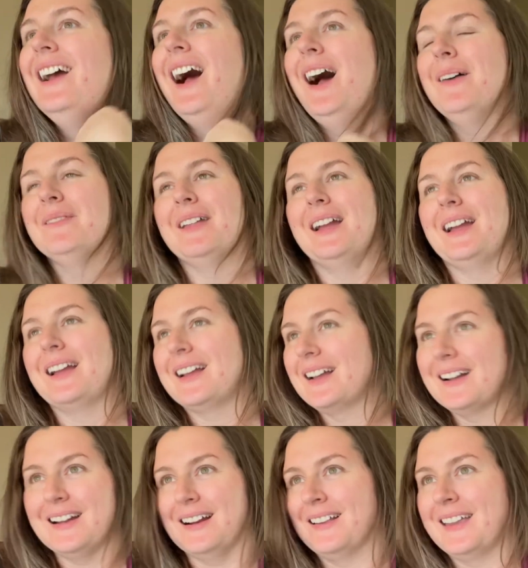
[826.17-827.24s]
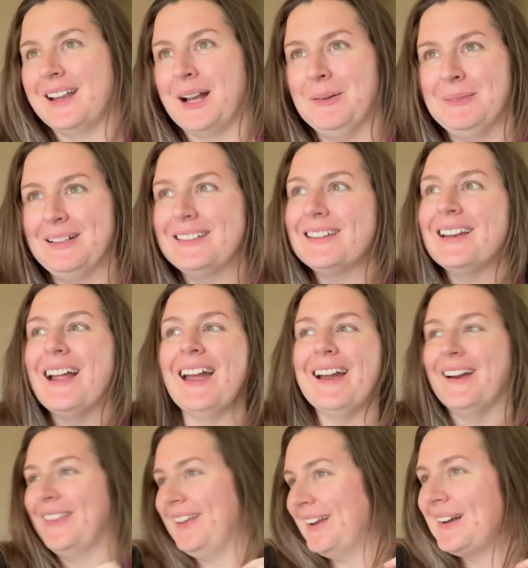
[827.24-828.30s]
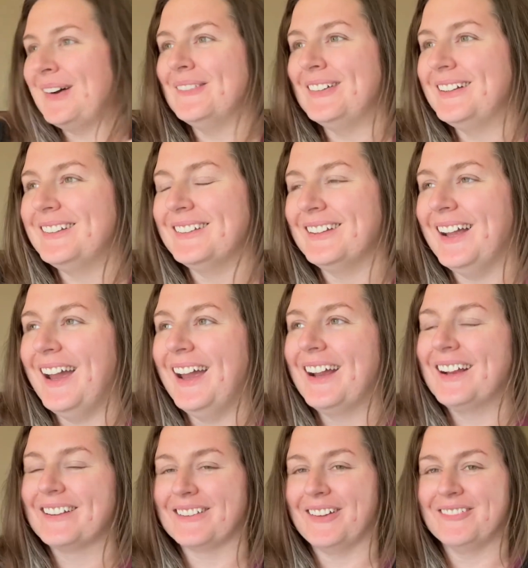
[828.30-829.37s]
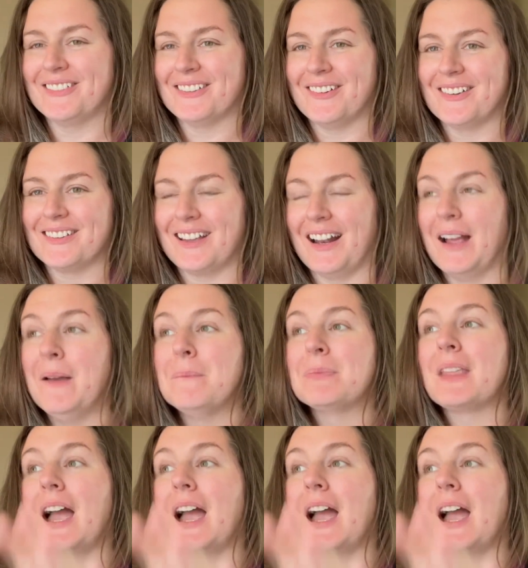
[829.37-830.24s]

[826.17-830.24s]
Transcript: I'm like, are they coming today? Are they coming today? Because I'm so excited.